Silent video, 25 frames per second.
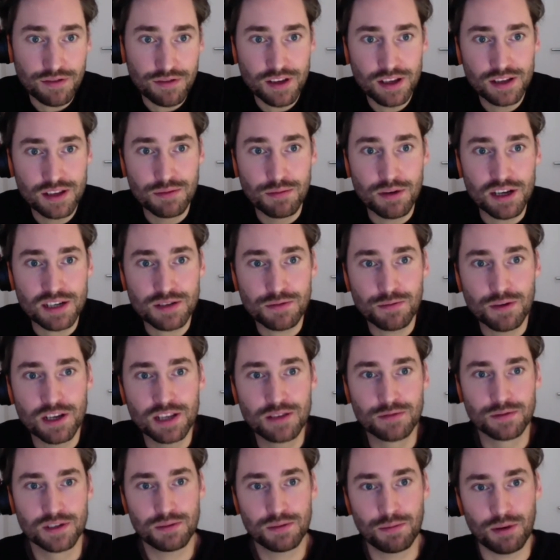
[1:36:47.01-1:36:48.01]
I think the best
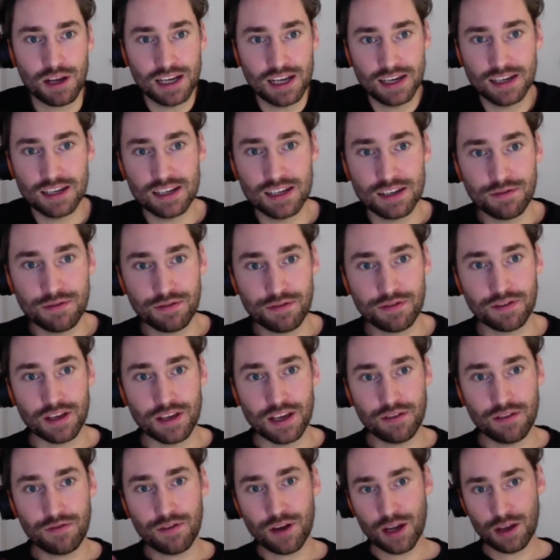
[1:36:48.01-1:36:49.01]
way to explain it,
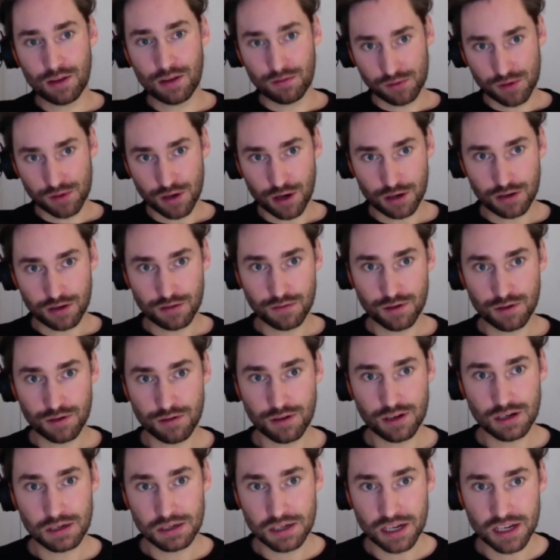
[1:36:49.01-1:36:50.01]
if I talk to an
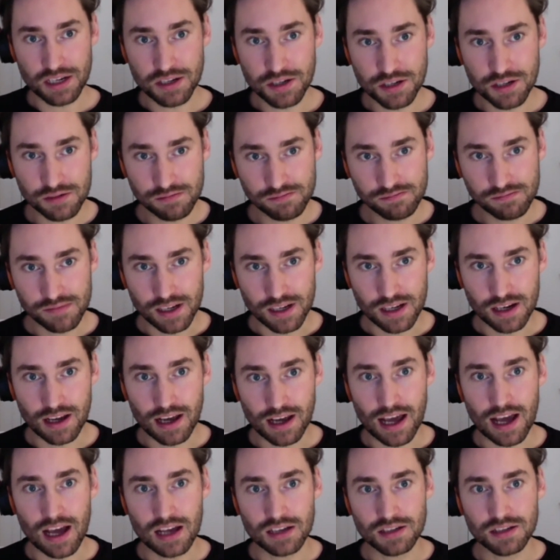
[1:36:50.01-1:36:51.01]
organization and
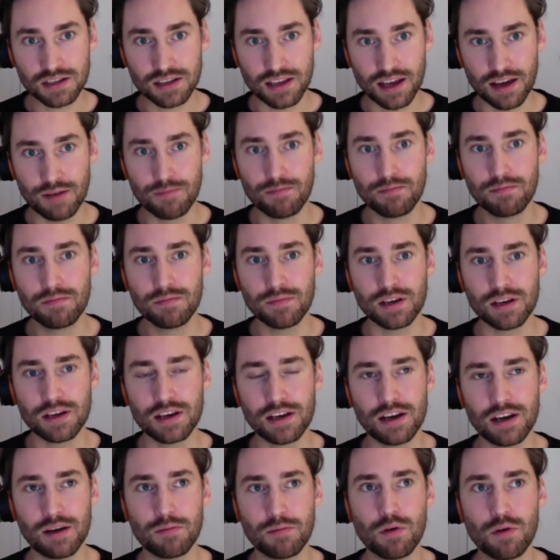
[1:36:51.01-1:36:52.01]
I ask them
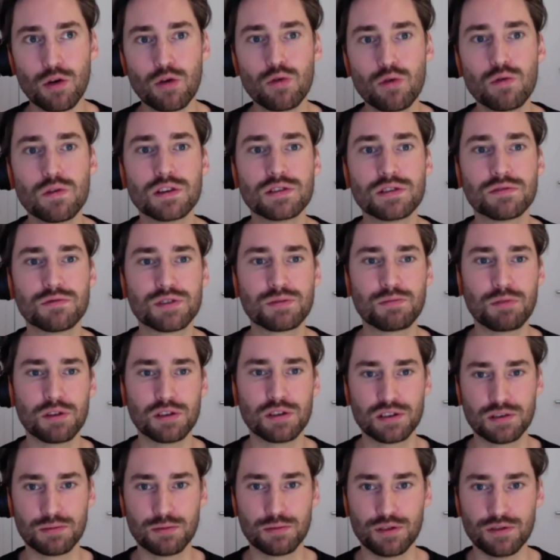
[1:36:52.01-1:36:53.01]
who is
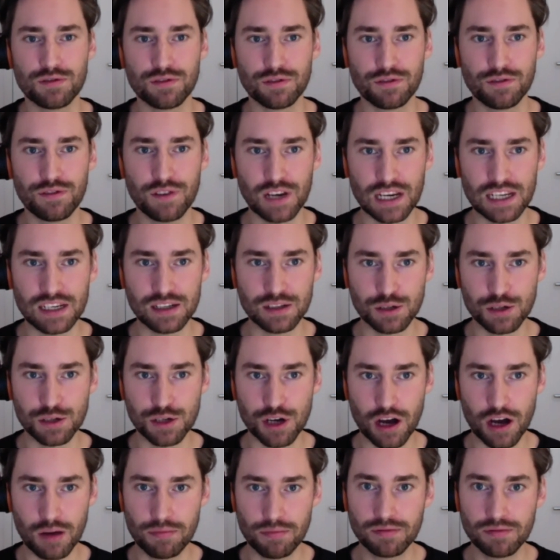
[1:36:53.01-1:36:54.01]
responsible for filling the
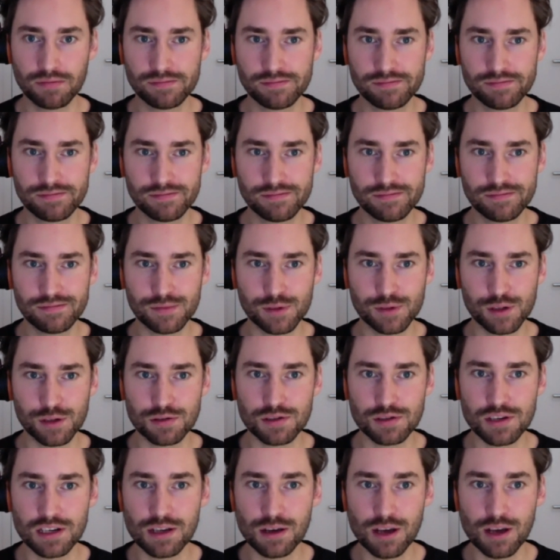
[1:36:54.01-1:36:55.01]
job,
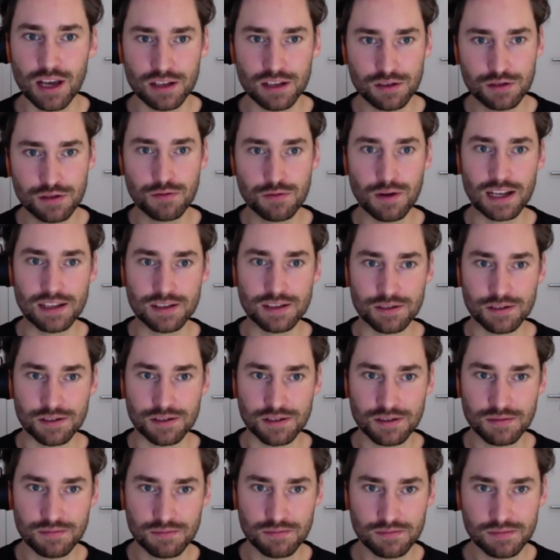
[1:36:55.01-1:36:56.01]
usually you get two
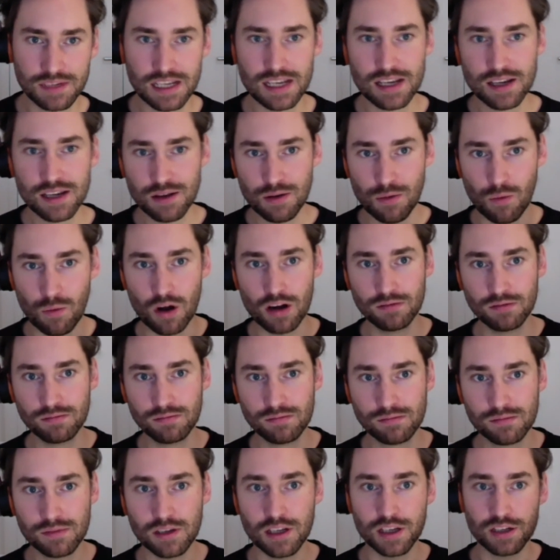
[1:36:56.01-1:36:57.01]
answers.
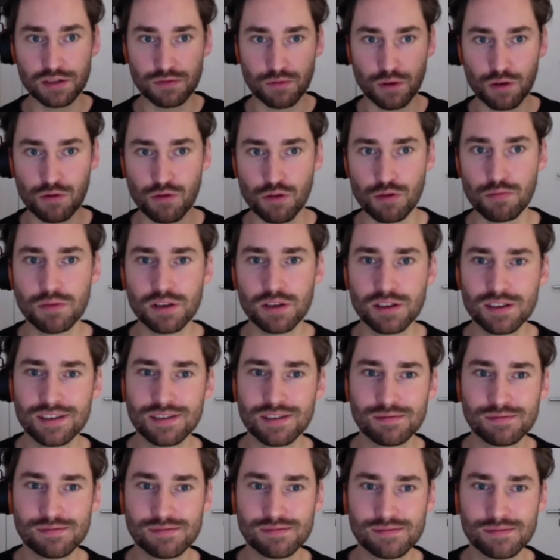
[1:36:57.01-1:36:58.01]
One, it's
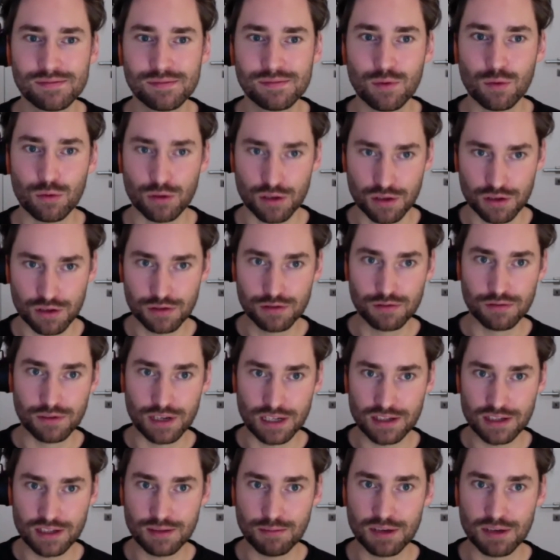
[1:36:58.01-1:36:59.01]
recruitment, or
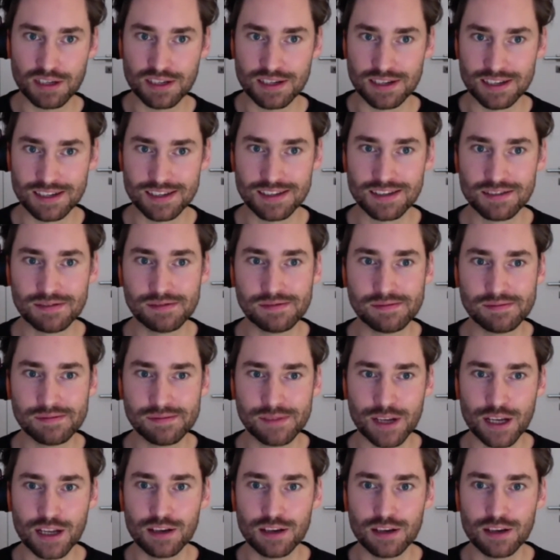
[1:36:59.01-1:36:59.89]
two, it's the business.